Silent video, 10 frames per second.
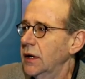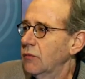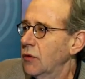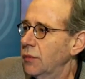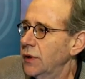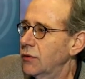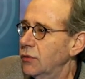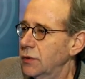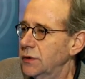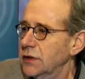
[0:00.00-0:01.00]
what we
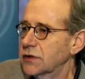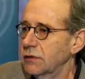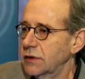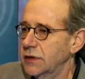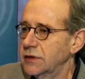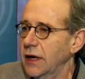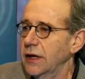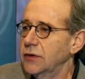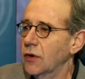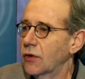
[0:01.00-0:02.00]
called a district
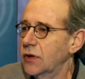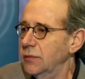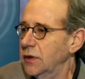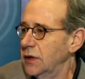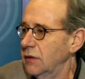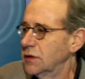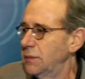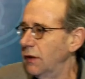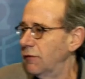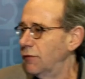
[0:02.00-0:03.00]
design document. It was
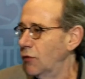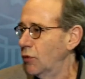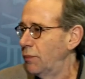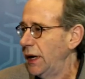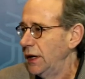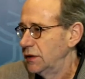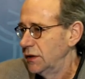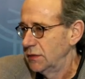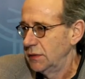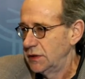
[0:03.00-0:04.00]
about 4
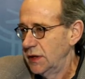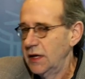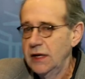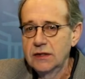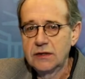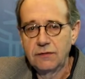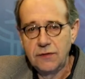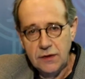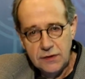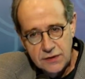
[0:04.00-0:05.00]
pages, and we said, here's the
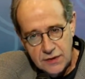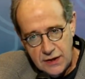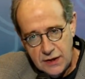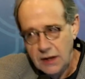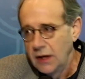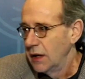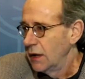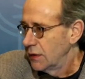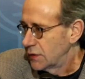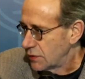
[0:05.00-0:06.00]
first thing,
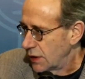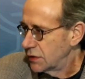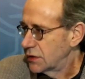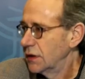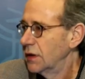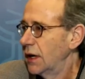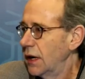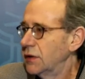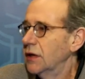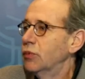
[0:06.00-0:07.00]
strategy.
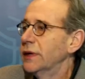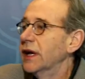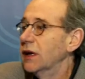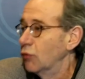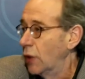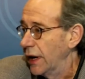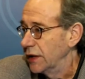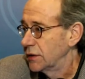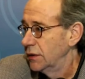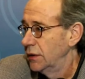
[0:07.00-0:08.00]
Did we get it
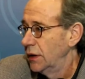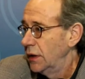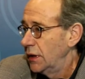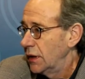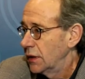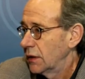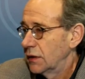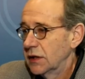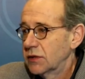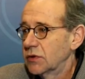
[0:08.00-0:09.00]
right?
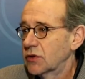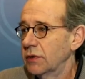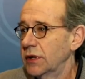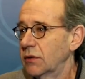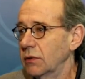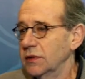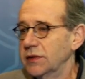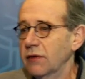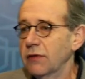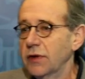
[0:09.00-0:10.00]
This was critical, because
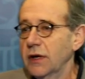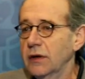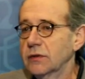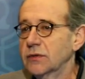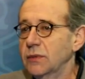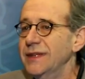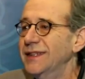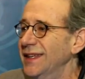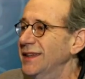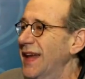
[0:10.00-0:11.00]
everything else we
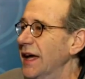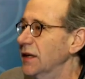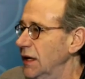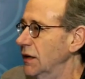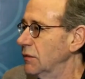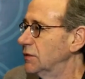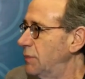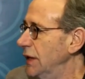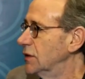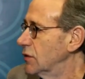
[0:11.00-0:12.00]
did that year was
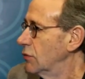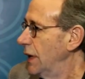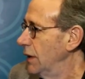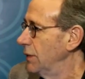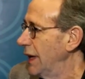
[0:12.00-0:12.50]
based around